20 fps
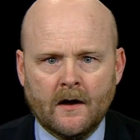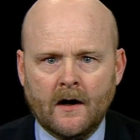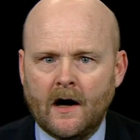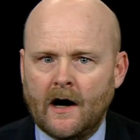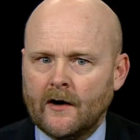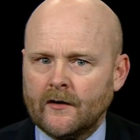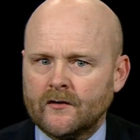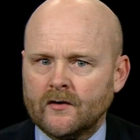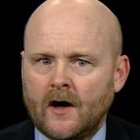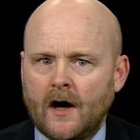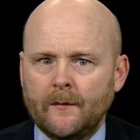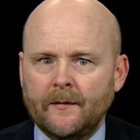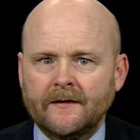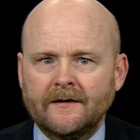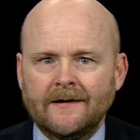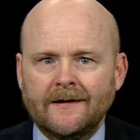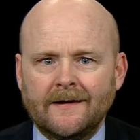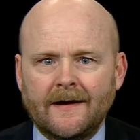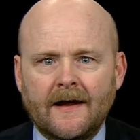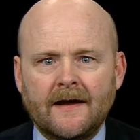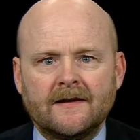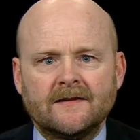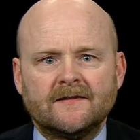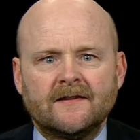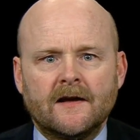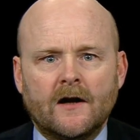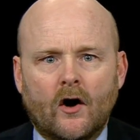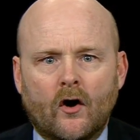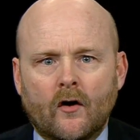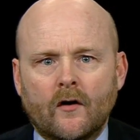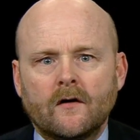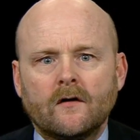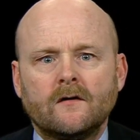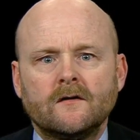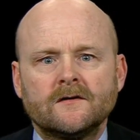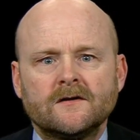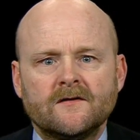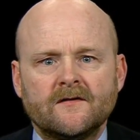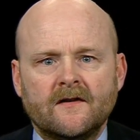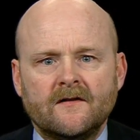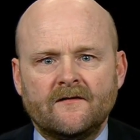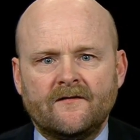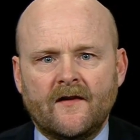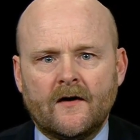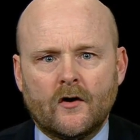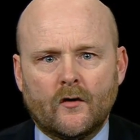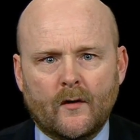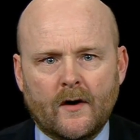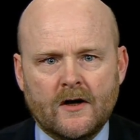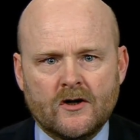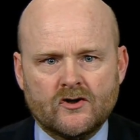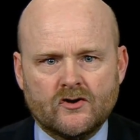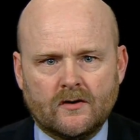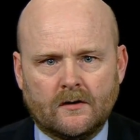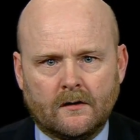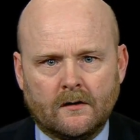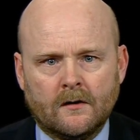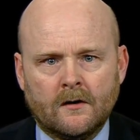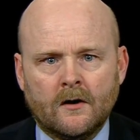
Our topic today is the Articles of Confederation,